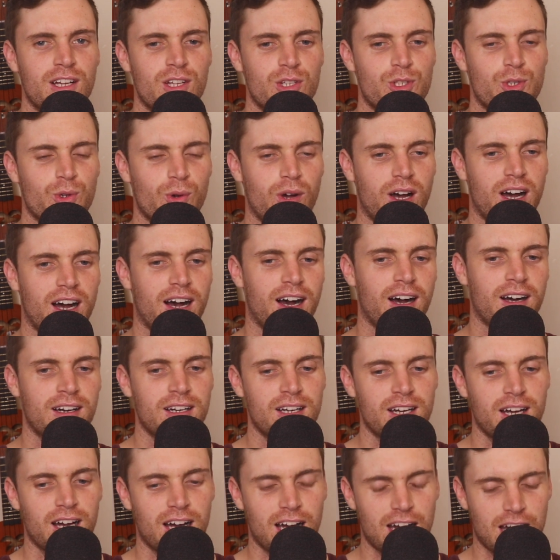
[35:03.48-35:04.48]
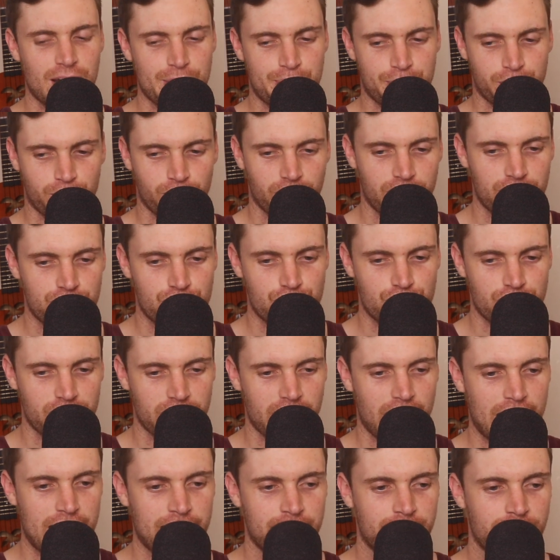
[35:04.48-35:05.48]
to
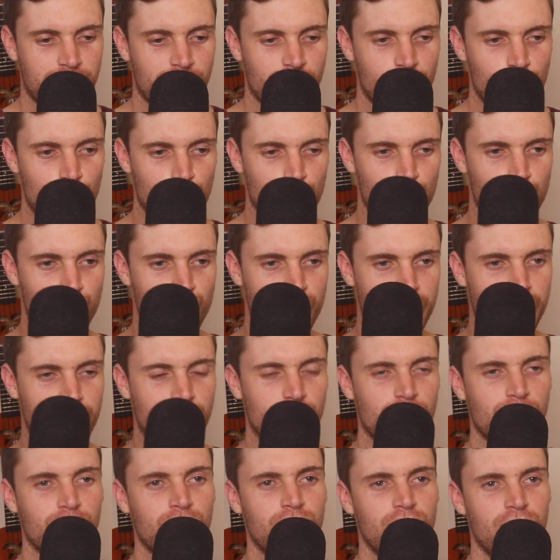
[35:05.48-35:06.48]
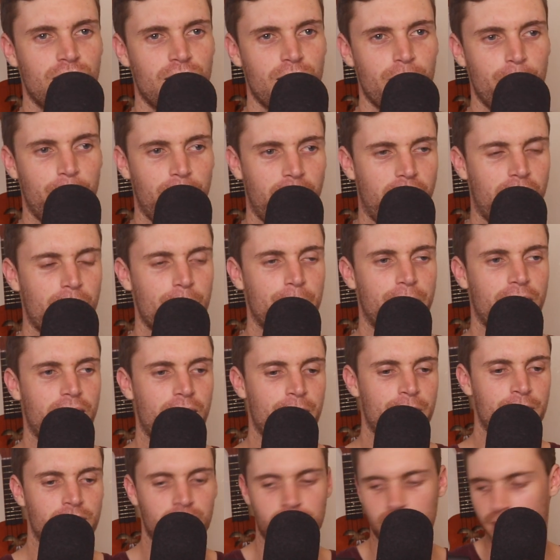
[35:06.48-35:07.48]
appreciate real
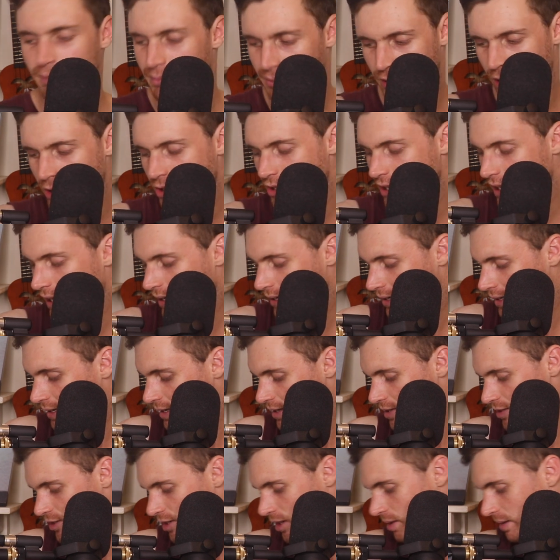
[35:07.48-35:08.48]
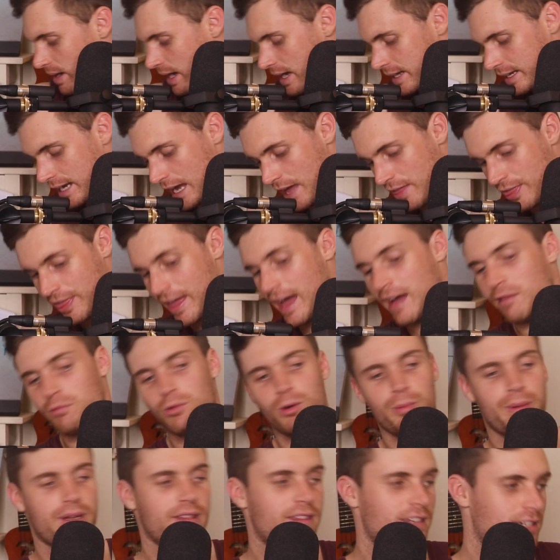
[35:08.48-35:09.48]
pump-up music. So, that
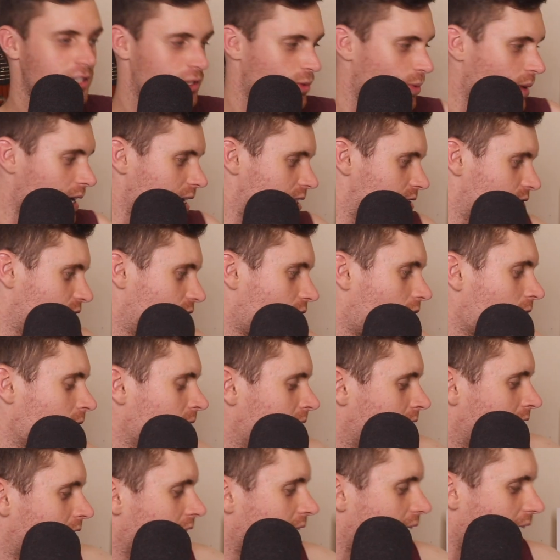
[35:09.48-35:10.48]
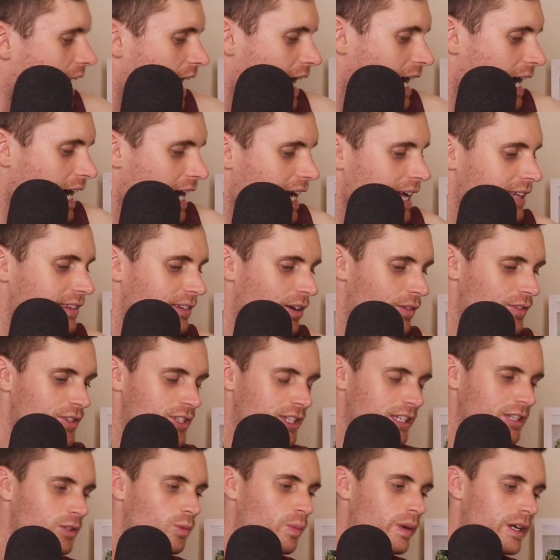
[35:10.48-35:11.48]
will be this week's vote. And
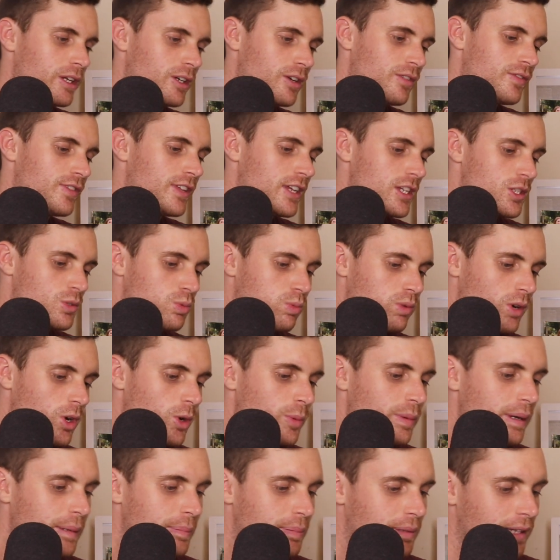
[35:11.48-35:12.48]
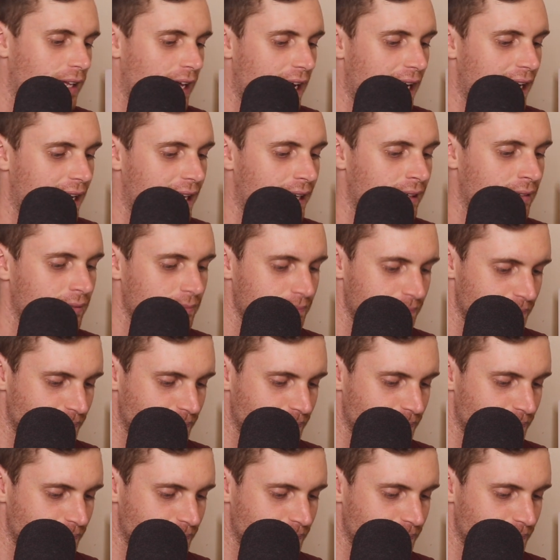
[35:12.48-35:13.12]
obviously the winner of this will be playing